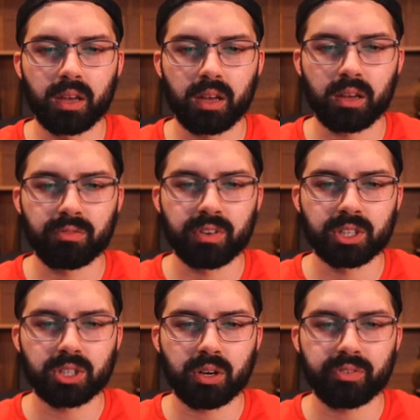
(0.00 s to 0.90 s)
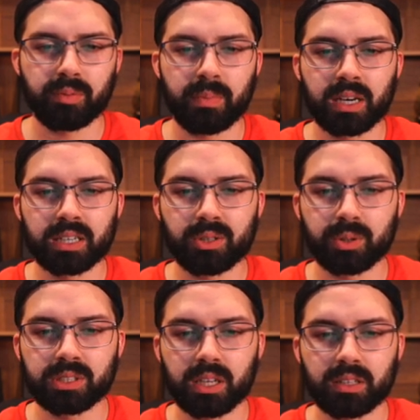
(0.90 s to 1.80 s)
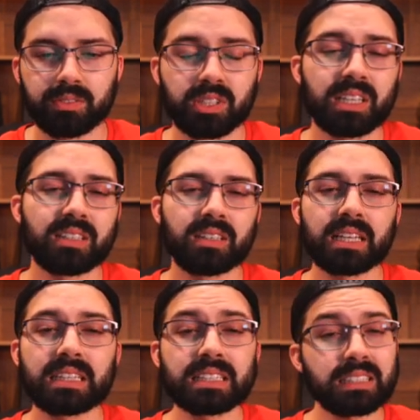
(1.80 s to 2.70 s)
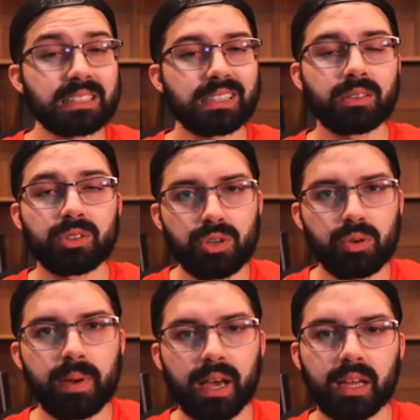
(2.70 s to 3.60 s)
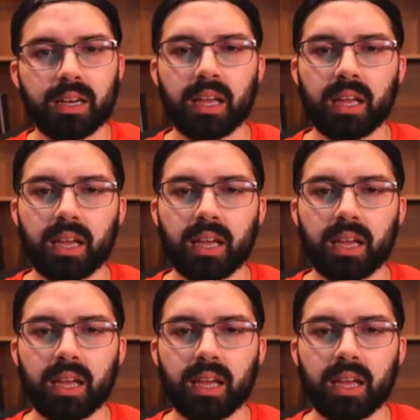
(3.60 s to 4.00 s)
And finish off with a mandatory selective. So that doesn't sound too bad.